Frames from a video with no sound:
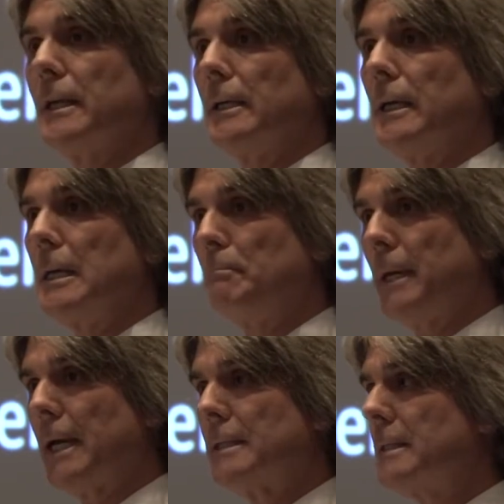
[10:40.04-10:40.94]
a
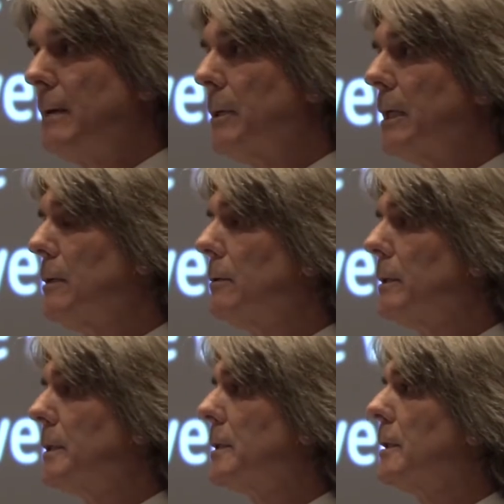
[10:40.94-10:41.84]
pandemic
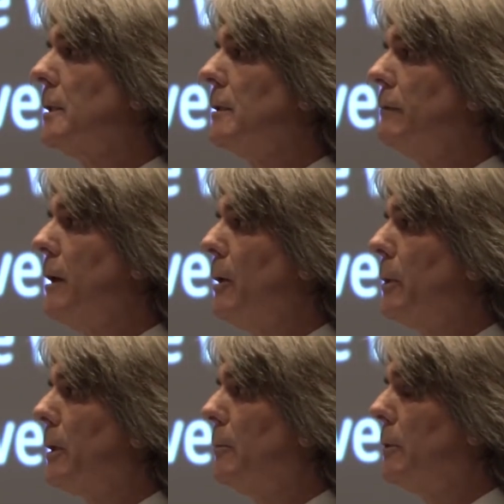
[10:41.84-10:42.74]
illness in the
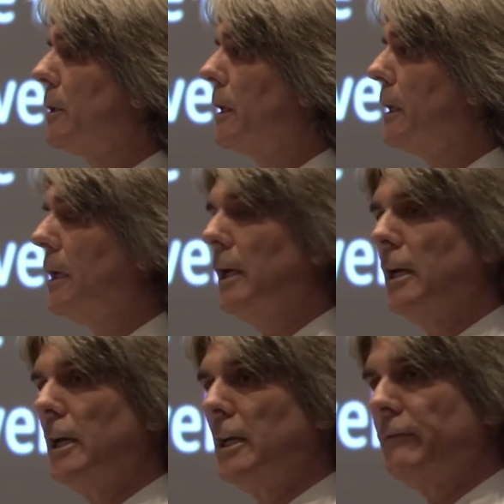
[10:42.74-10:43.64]
development community,
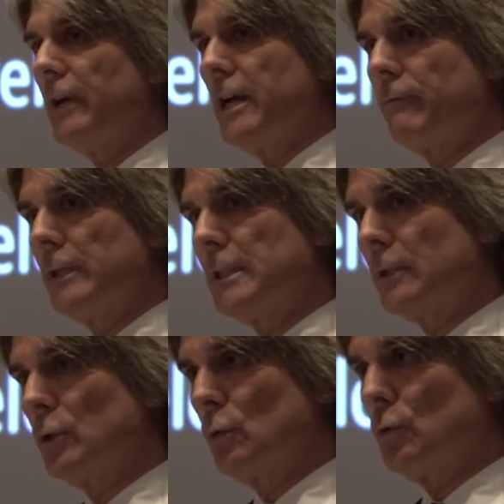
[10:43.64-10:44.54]
if every
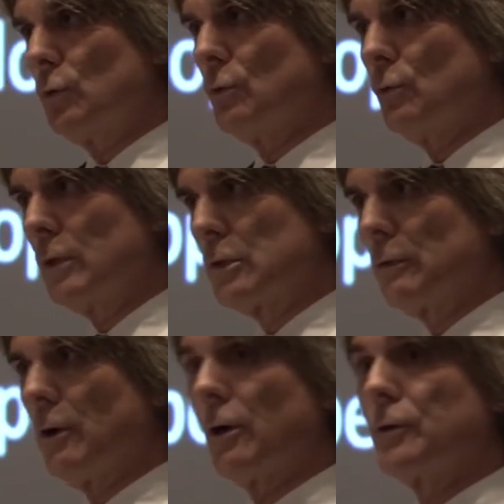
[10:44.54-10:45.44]
deal you do is
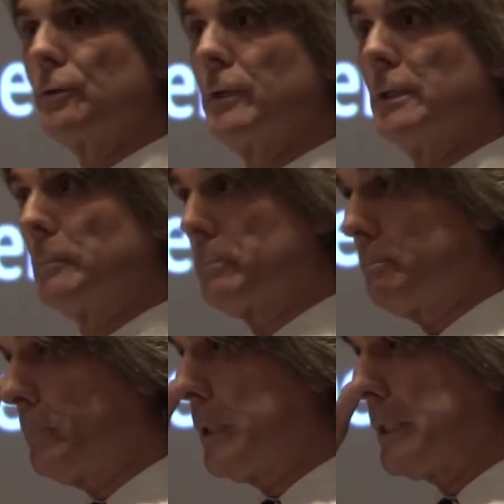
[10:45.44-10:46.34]
larger than the
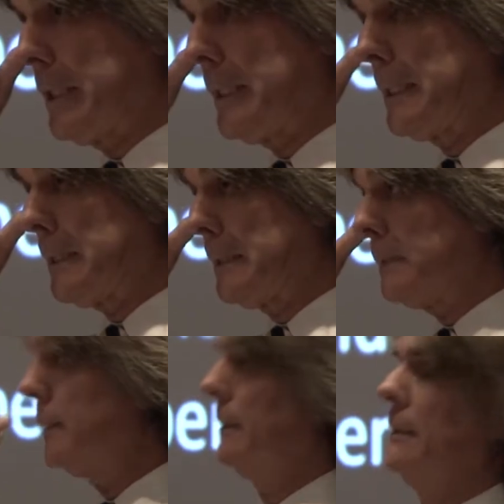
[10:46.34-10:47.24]
preceding
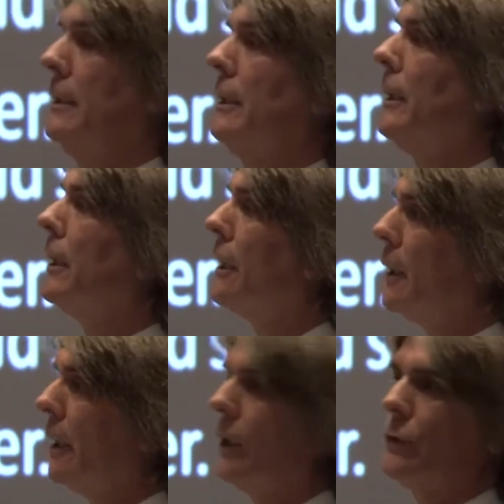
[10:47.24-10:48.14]
deal,
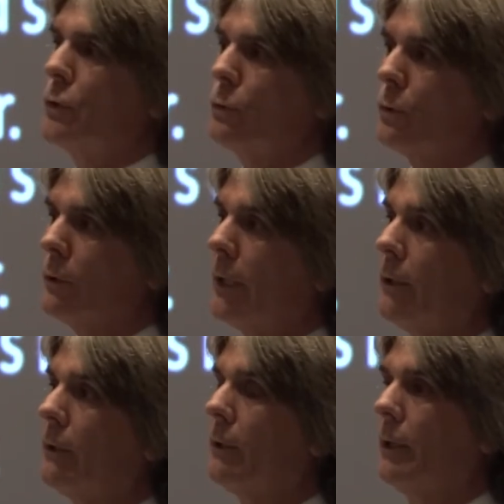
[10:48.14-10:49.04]
sooner or
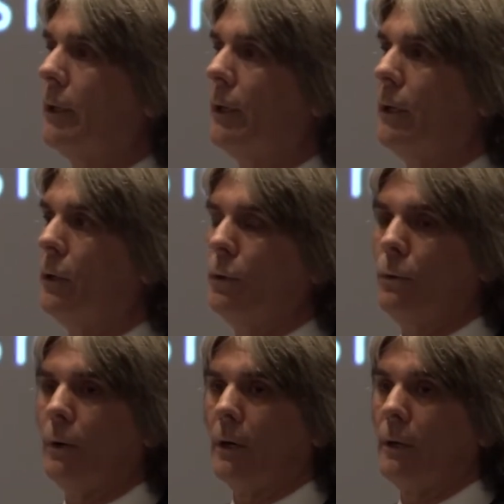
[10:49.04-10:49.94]
later
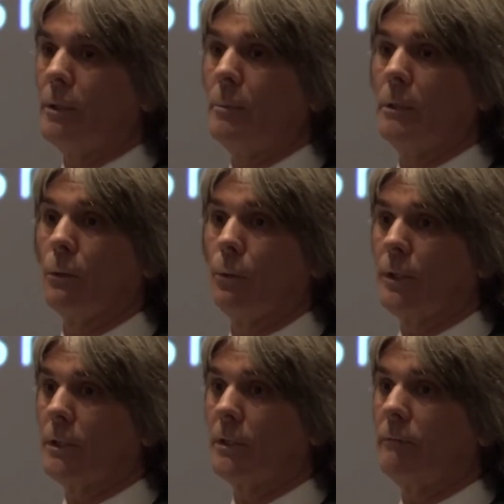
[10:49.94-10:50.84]
you are going to be the
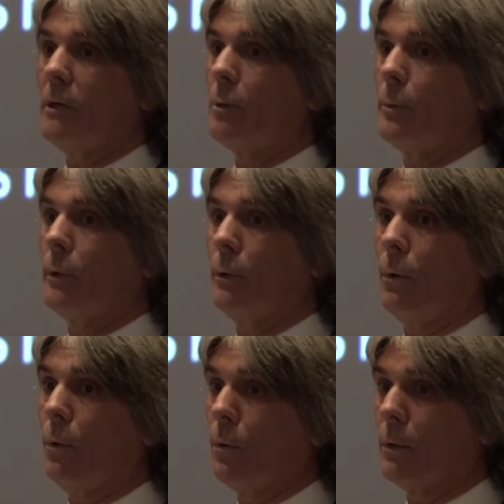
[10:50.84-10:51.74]
richest developer in the
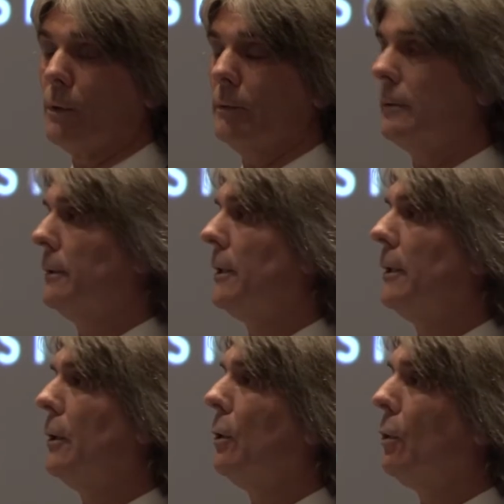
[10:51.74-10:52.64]
whole world,
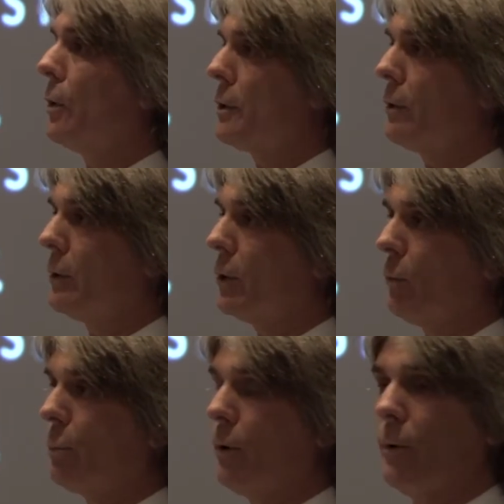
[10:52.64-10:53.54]
or you're going to
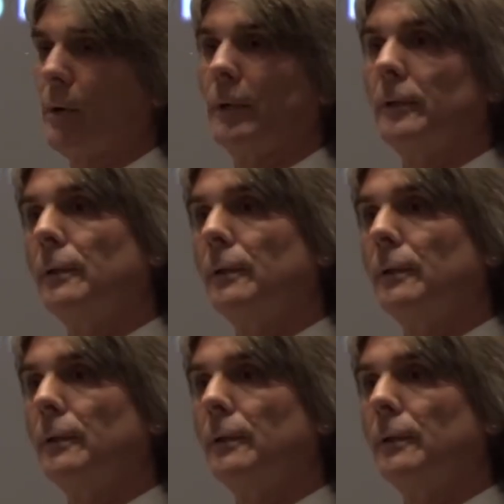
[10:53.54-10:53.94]
go broke.